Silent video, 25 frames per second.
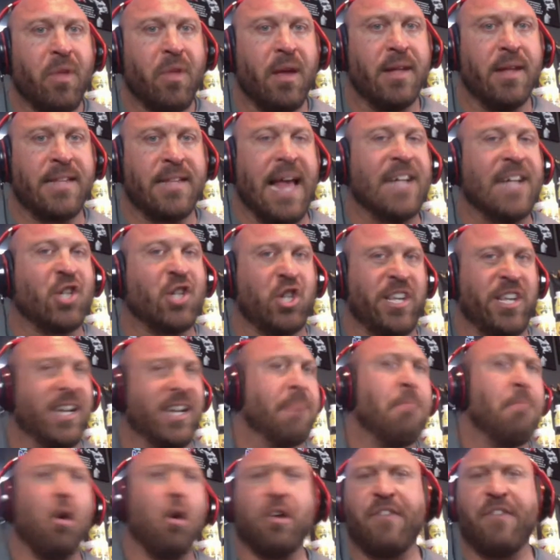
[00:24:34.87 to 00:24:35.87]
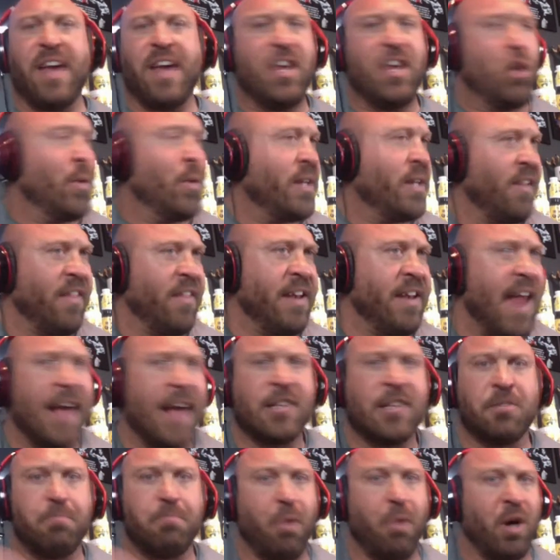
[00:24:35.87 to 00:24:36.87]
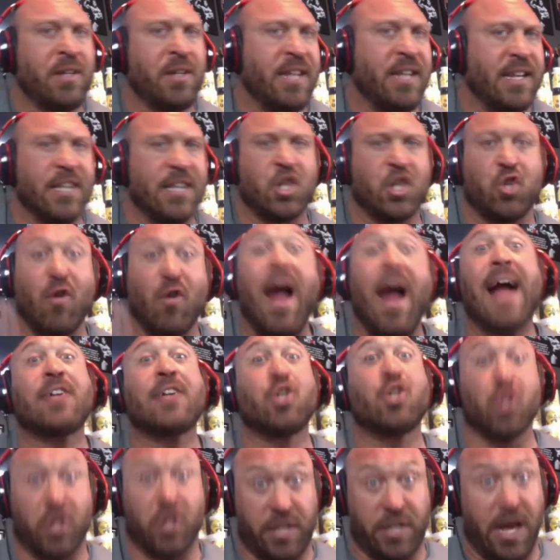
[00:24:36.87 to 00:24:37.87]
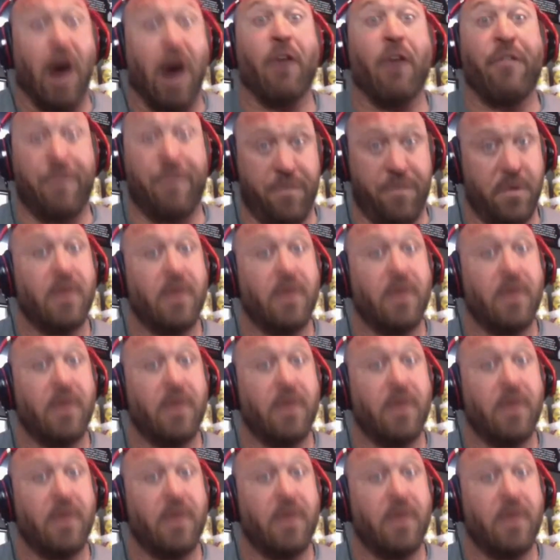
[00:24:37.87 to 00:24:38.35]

Is that just going to motivate you into the next book to distract yourself